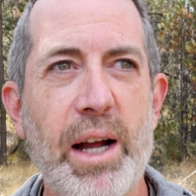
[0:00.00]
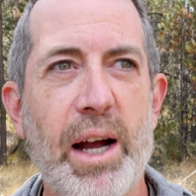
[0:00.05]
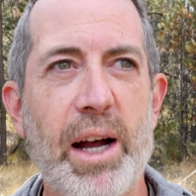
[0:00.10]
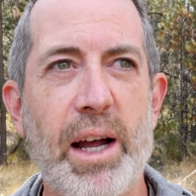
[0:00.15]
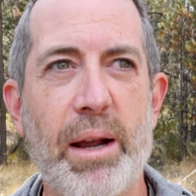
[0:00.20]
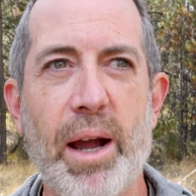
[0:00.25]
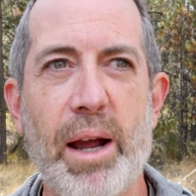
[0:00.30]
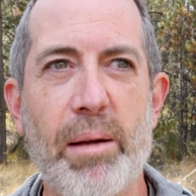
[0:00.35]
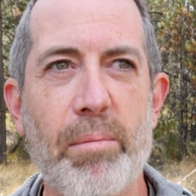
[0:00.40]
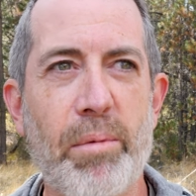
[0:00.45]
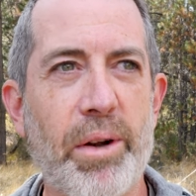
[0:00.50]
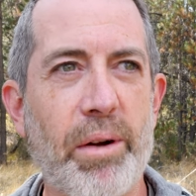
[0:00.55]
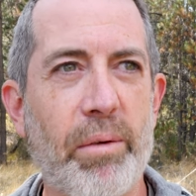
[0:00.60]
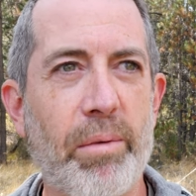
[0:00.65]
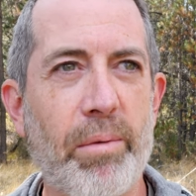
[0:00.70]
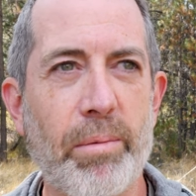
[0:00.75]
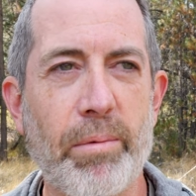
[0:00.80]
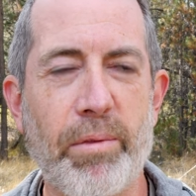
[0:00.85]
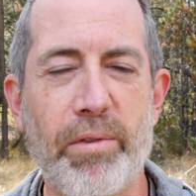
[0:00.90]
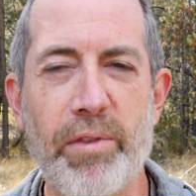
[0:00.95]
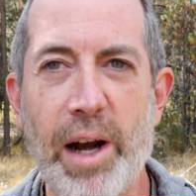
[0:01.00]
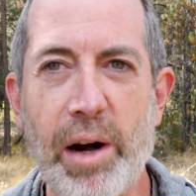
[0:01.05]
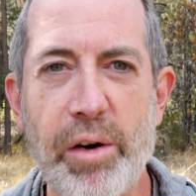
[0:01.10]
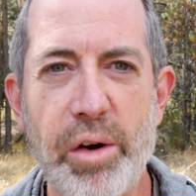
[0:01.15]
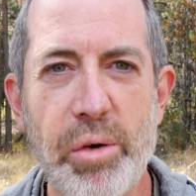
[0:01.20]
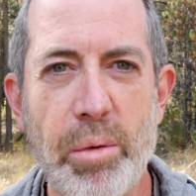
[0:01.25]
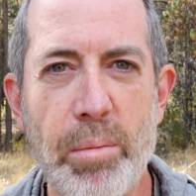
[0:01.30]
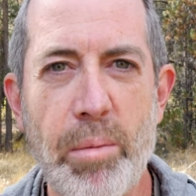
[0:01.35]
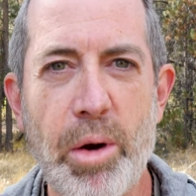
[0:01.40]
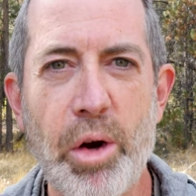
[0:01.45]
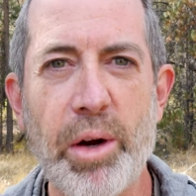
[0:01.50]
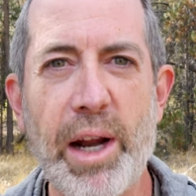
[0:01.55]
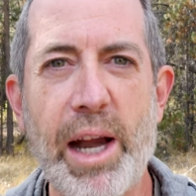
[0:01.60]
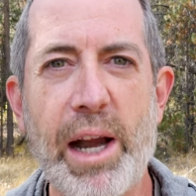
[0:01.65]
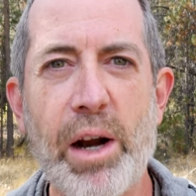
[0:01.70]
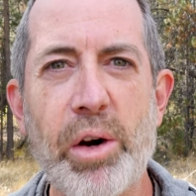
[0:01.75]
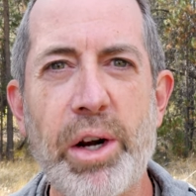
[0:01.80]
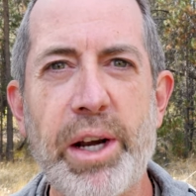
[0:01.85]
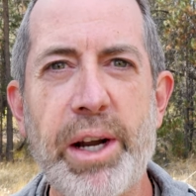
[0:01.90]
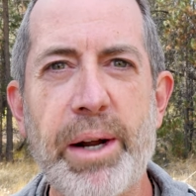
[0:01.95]
I, am in a very remote
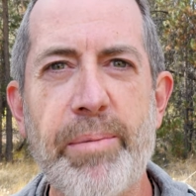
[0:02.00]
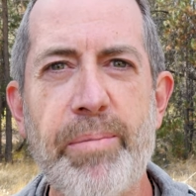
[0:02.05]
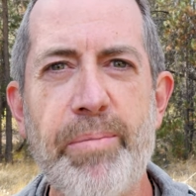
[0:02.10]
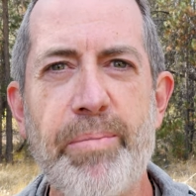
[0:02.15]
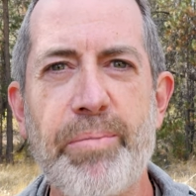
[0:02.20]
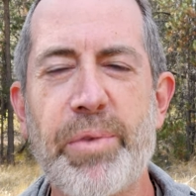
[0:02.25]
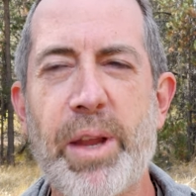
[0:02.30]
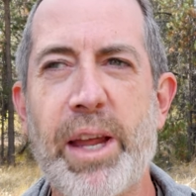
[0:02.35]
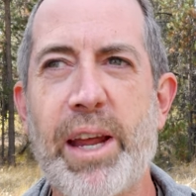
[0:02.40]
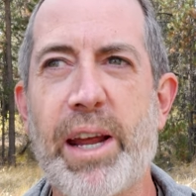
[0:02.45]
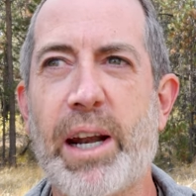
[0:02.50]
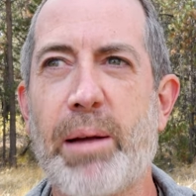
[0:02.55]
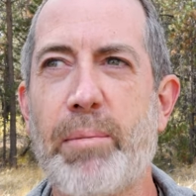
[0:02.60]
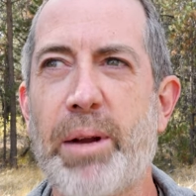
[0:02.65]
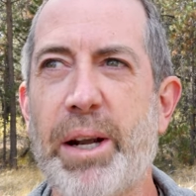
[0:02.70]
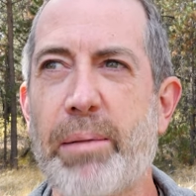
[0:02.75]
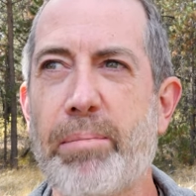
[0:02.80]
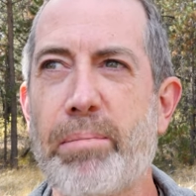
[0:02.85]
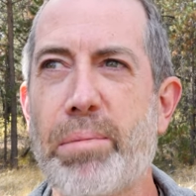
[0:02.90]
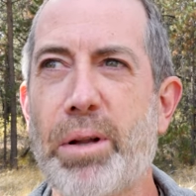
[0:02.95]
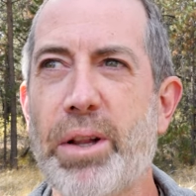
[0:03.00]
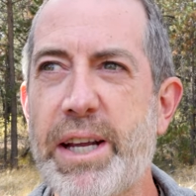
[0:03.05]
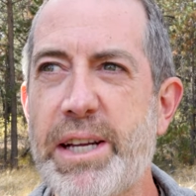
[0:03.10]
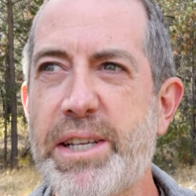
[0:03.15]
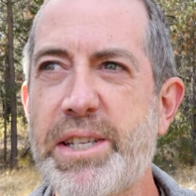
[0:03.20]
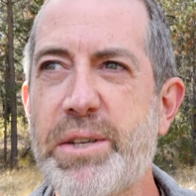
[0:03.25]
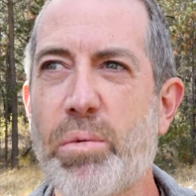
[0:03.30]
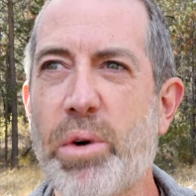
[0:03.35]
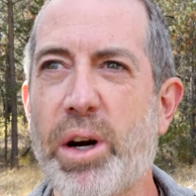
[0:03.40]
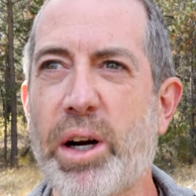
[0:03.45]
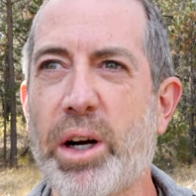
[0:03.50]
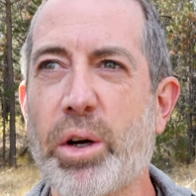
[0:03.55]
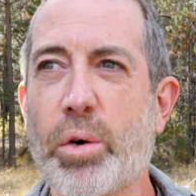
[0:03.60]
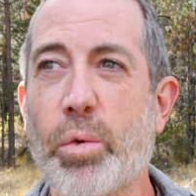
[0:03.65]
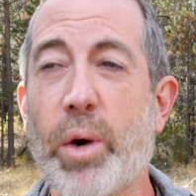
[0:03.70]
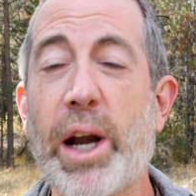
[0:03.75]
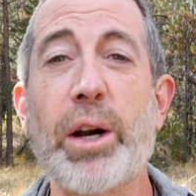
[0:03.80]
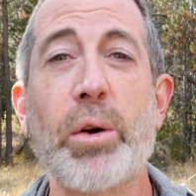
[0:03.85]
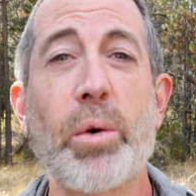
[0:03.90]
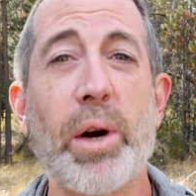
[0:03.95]
area and I'm in a place where
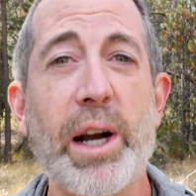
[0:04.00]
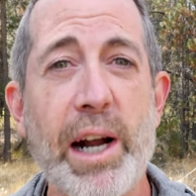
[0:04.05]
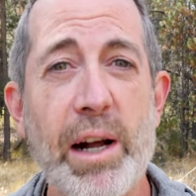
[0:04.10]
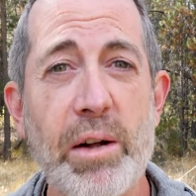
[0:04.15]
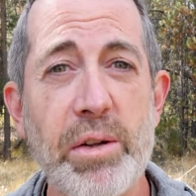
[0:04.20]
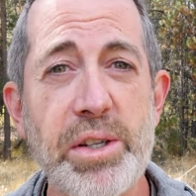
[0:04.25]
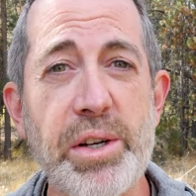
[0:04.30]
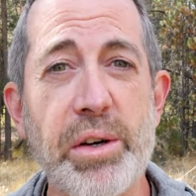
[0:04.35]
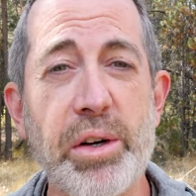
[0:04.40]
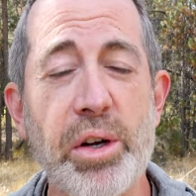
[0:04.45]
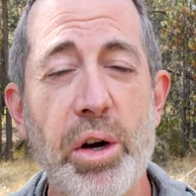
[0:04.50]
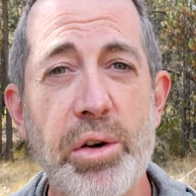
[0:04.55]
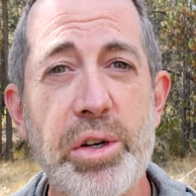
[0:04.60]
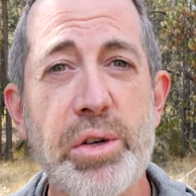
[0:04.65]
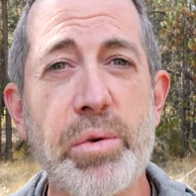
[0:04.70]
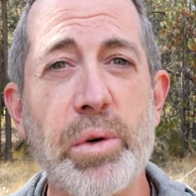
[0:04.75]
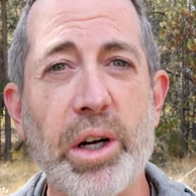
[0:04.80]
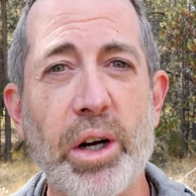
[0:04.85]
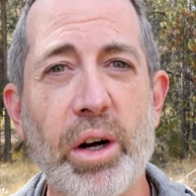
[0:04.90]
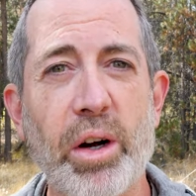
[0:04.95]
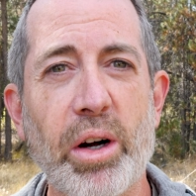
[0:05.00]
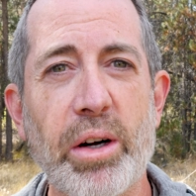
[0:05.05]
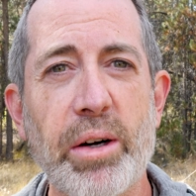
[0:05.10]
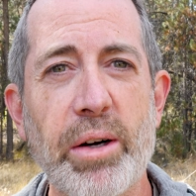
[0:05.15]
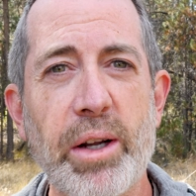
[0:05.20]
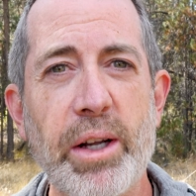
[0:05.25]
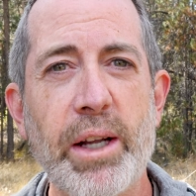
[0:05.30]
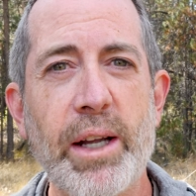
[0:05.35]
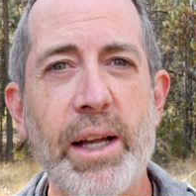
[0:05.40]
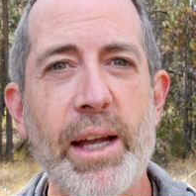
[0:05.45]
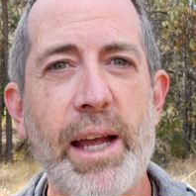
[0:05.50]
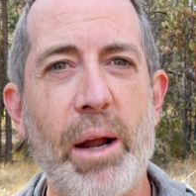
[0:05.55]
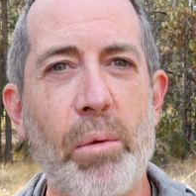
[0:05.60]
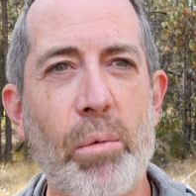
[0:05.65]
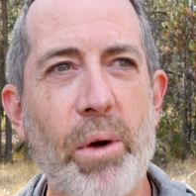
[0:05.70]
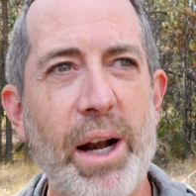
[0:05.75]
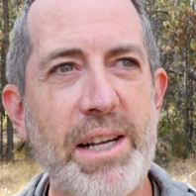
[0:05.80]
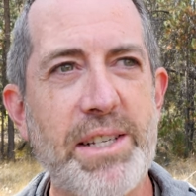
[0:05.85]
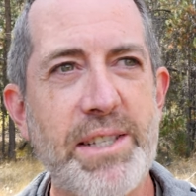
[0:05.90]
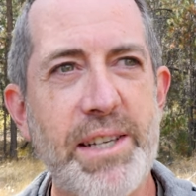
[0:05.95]
great gray owls are known to occur. And
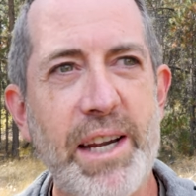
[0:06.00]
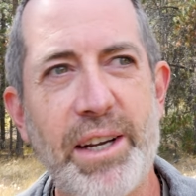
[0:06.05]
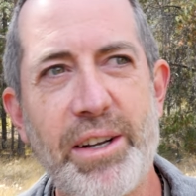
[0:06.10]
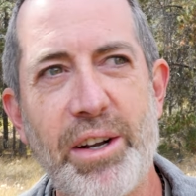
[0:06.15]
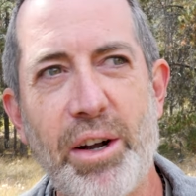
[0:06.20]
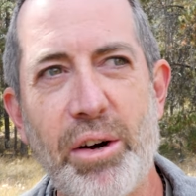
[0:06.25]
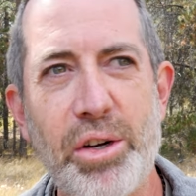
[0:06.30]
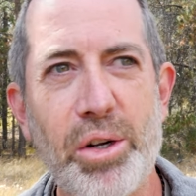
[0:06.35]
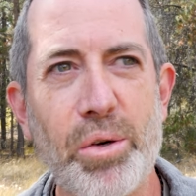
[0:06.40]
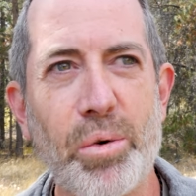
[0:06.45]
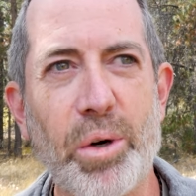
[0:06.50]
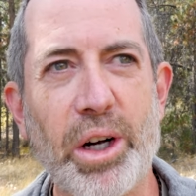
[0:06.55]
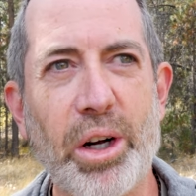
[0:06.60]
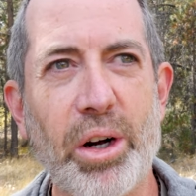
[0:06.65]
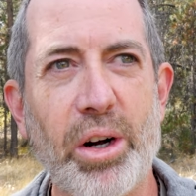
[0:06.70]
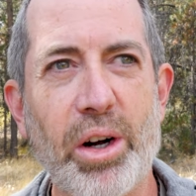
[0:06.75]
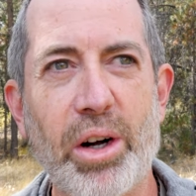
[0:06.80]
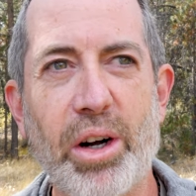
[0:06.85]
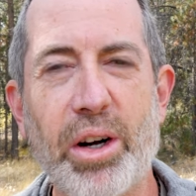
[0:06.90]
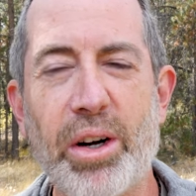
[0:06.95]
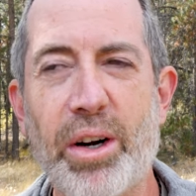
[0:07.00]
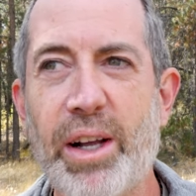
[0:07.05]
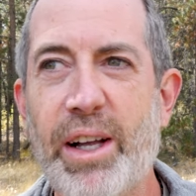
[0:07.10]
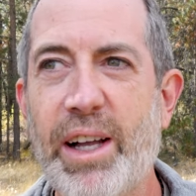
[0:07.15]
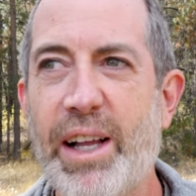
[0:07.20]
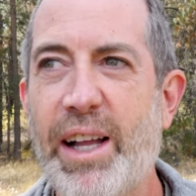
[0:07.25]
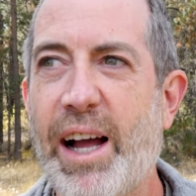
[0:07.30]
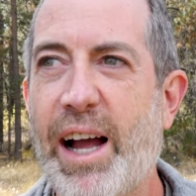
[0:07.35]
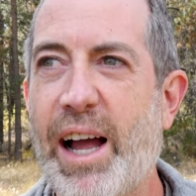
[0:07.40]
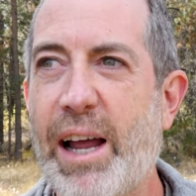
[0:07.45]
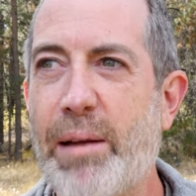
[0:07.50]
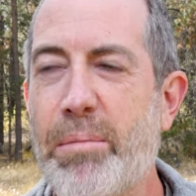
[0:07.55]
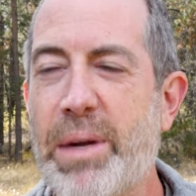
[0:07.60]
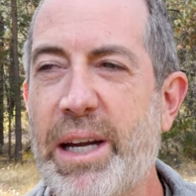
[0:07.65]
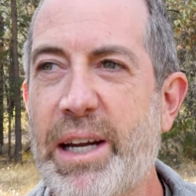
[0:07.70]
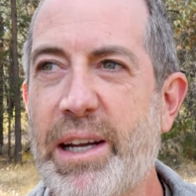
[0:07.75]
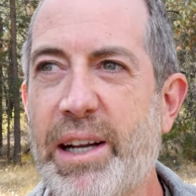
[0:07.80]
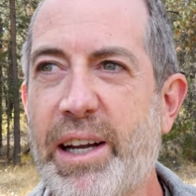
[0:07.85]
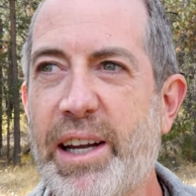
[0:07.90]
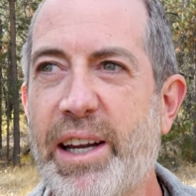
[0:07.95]
when I say known to occur, I
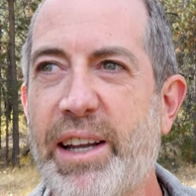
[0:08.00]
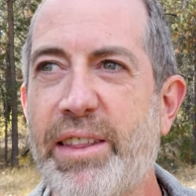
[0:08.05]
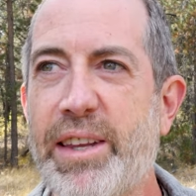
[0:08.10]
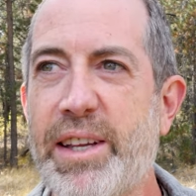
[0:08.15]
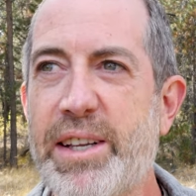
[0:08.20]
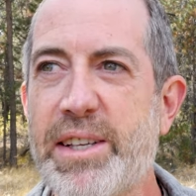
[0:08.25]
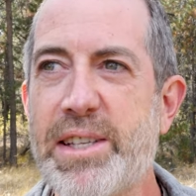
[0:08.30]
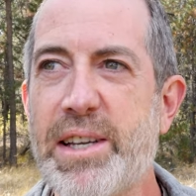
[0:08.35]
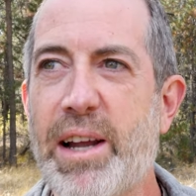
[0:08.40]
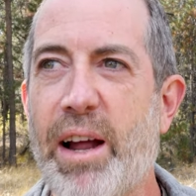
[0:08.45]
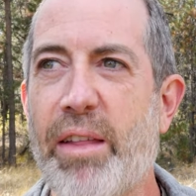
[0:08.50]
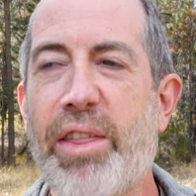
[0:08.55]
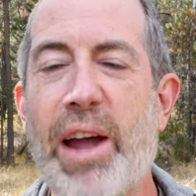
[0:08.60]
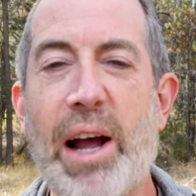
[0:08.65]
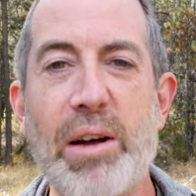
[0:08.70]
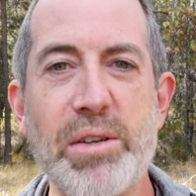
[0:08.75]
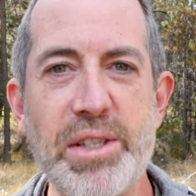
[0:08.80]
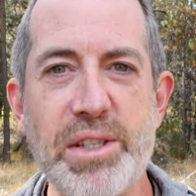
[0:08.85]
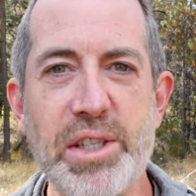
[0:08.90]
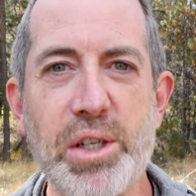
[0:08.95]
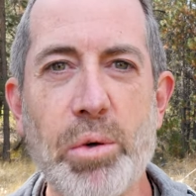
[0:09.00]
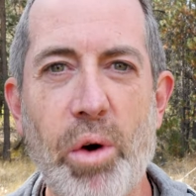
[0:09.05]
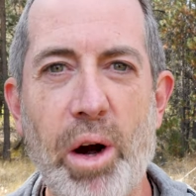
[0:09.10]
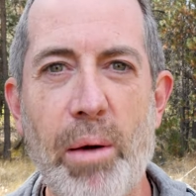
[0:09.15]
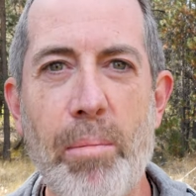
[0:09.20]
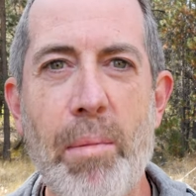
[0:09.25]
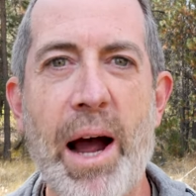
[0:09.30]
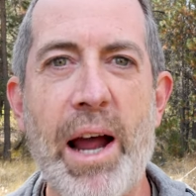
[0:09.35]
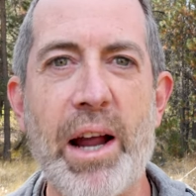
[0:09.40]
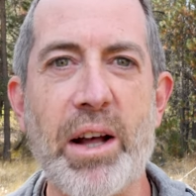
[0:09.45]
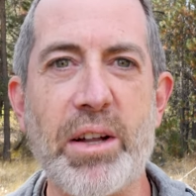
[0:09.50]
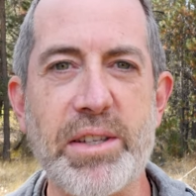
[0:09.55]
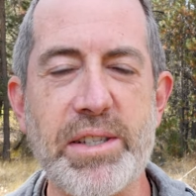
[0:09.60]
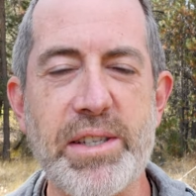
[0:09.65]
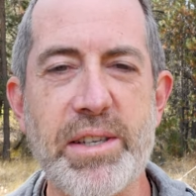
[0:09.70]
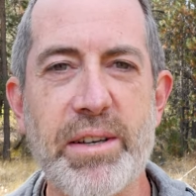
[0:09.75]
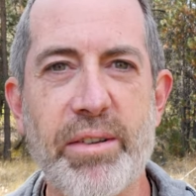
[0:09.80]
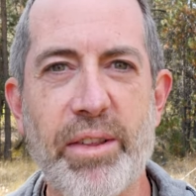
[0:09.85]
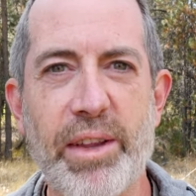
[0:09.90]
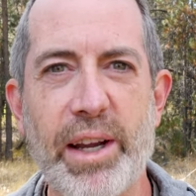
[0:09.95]
mean in this 1,000 square
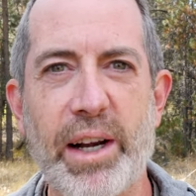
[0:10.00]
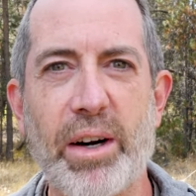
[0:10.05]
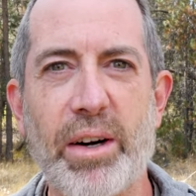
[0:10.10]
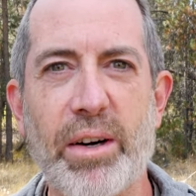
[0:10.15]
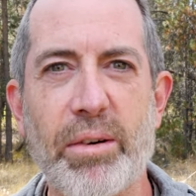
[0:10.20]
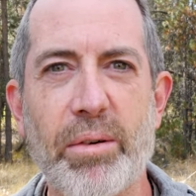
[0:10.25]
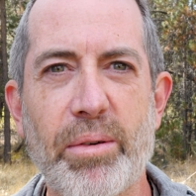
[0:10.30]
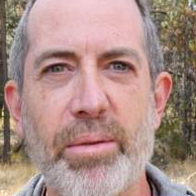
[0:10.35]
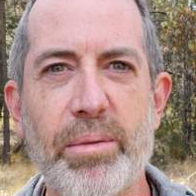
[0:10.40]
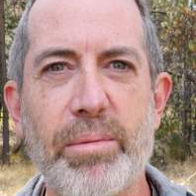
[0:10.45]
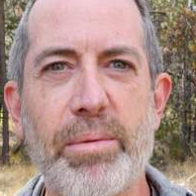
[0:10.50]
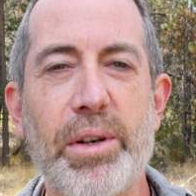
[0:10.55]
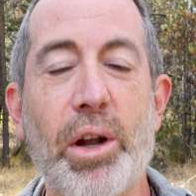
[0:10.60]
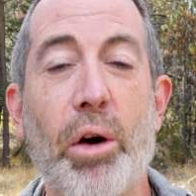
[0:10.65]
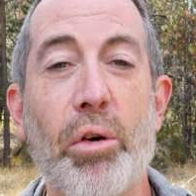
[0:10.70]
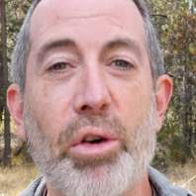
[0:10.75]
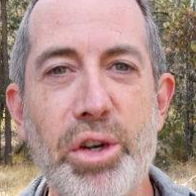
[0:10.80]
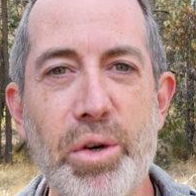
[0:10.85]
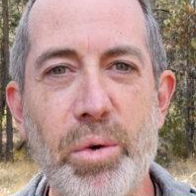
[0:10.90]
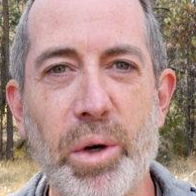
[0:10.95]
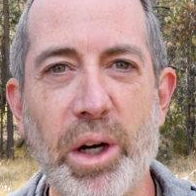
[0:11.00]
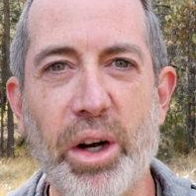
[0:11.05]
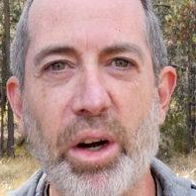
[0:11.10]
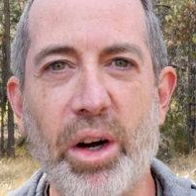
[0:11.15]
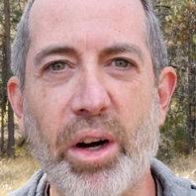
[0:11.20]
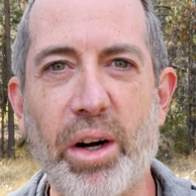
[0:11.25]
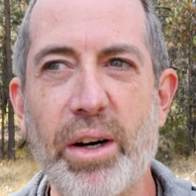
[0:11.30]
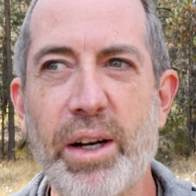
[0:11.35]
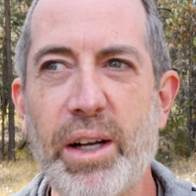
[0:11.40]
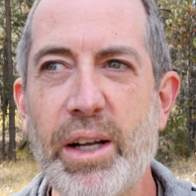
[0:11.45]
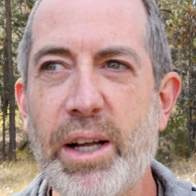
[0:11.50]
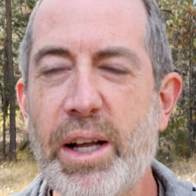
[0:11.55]
miles, they're known to occur.